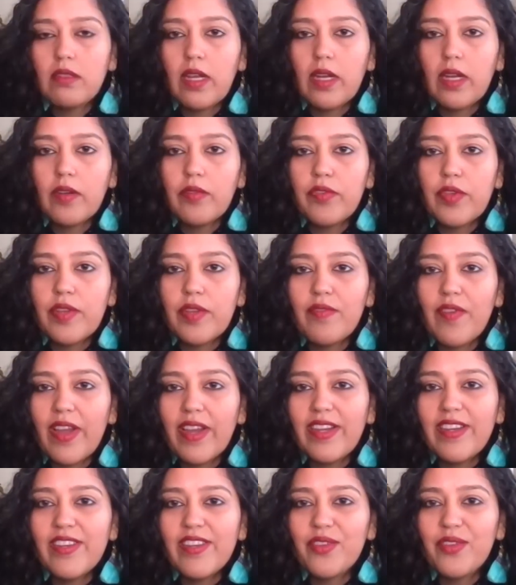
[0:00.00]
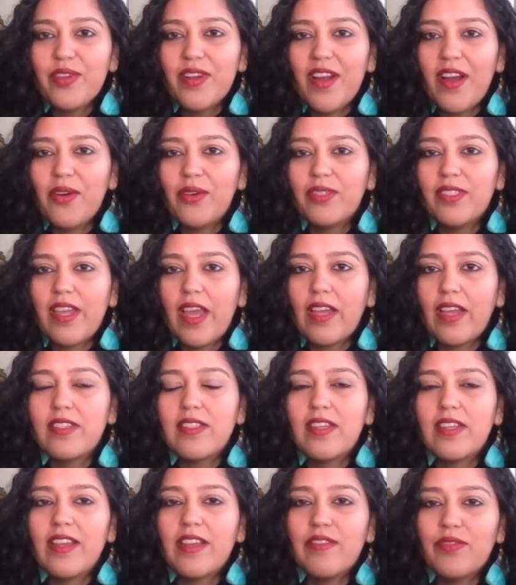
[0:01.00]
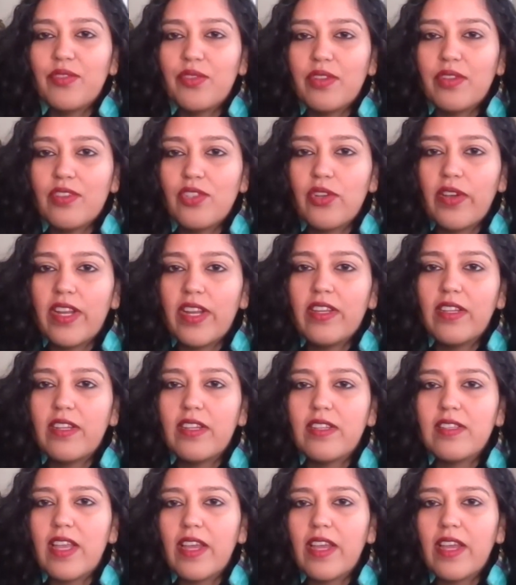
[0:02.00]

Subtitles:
kind of invite you now. Thanks again for joining us.